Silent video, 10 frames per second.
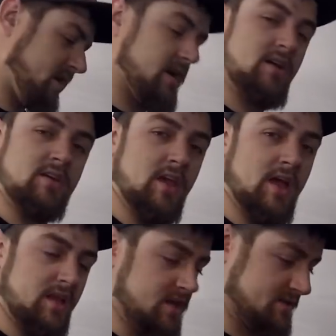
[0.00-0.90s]
my
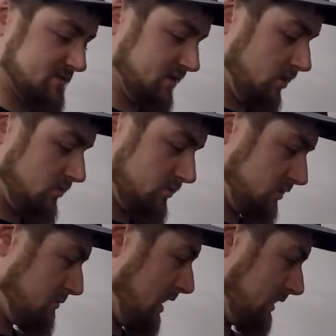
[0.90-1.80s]
Yeti installed on
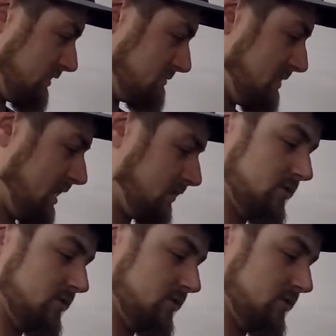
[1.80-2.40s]
the back of this bad